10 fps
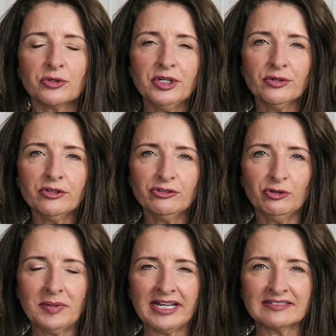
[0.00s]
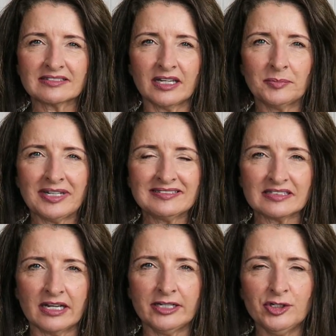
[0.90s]
So here are the two bags side by
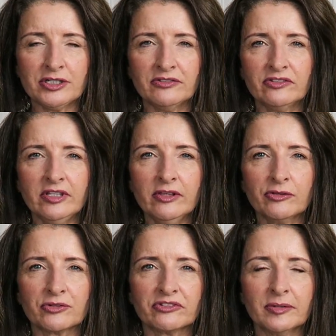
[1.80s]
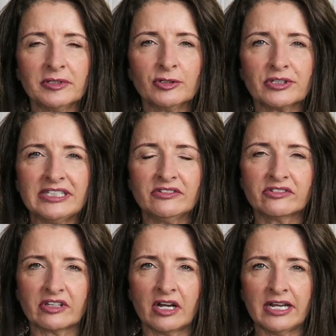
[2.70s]
side and you can see that they're similar in
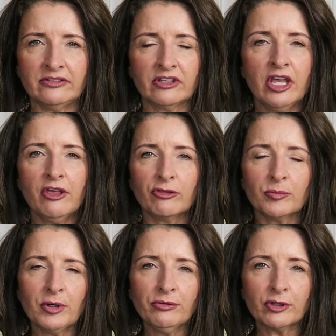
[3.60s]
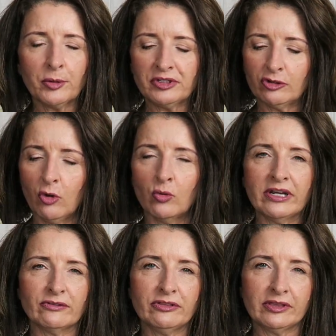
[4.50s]
size. They're both going to hold
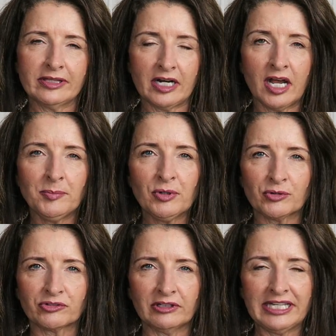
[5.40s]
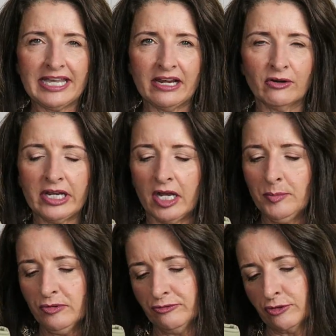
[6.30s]
everything that I personally carry. I
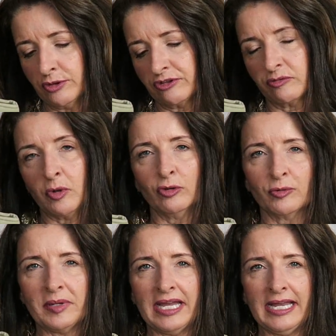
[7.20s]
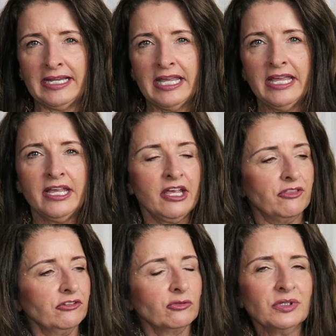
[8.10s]
prefer a smaller bag.
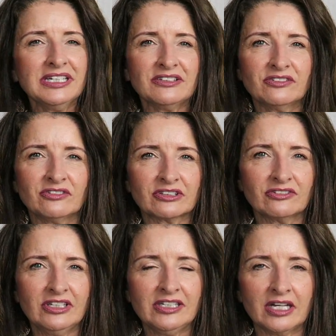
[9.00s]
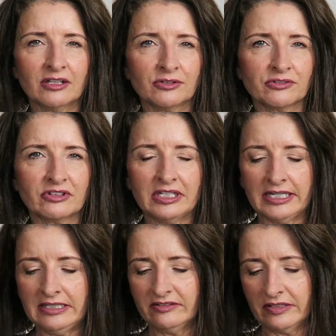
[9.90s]
This one is
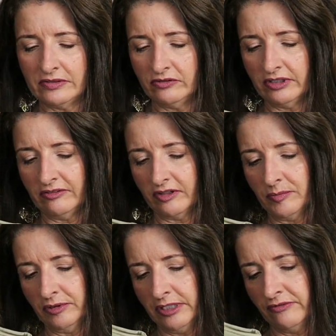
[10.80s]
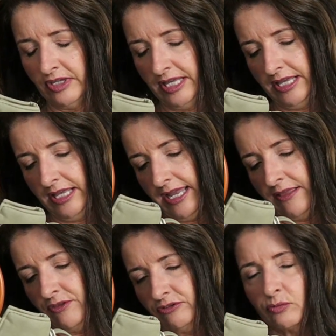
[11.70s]
$16.97 I believe
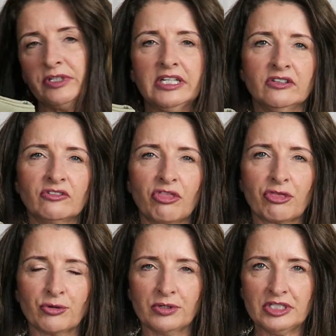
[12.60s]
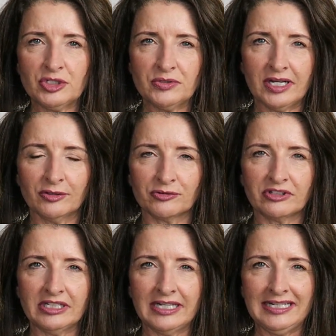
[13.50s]
and this one is
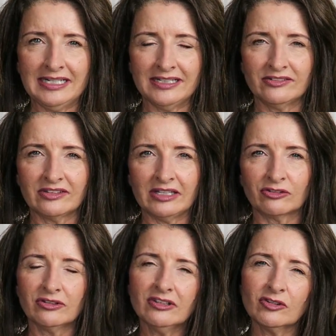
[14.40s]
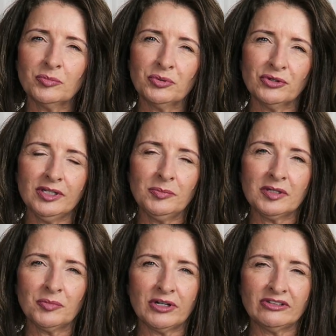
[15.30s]
$32.99. So that's a pretty
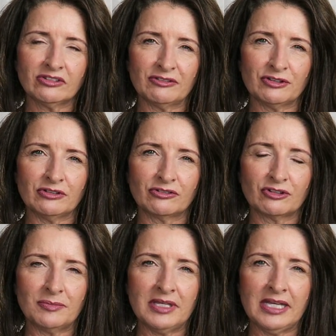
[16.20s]
big price difference to